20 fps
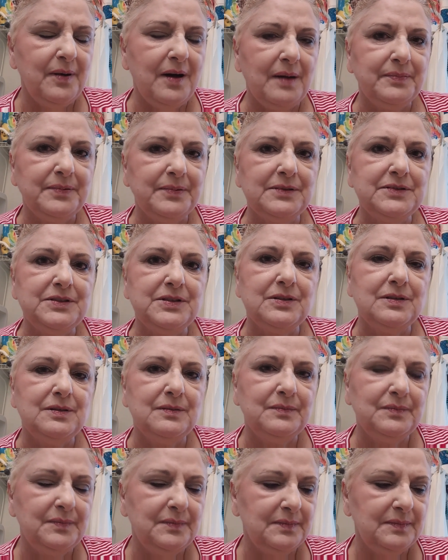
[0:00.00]
to be a popular
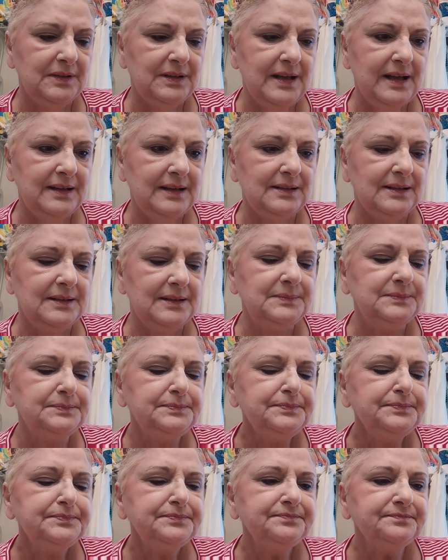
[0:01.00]
term
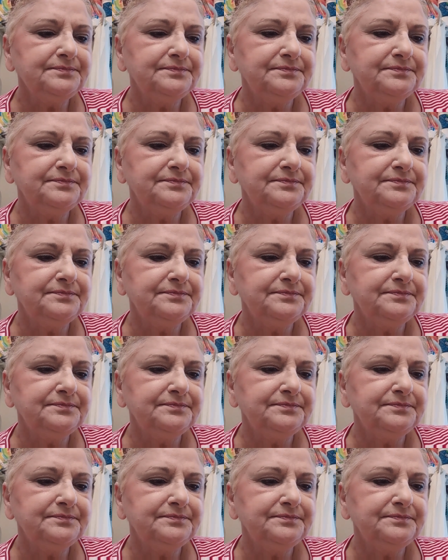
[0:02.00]
lately.